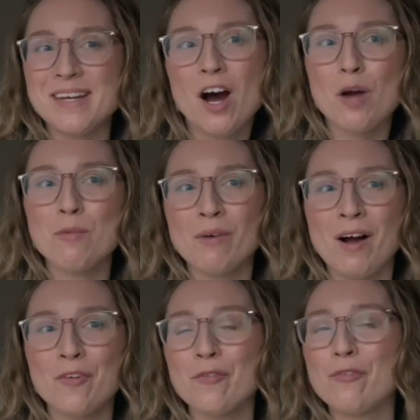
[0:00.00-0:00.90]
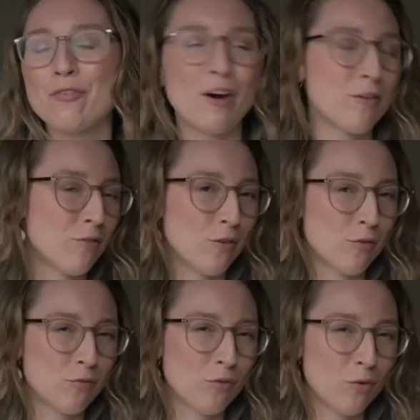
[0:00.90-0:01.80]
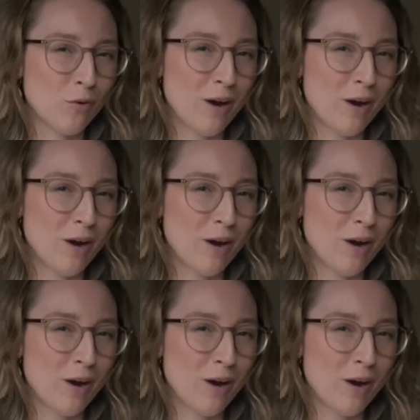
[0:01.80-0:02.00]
I'm around 5'4"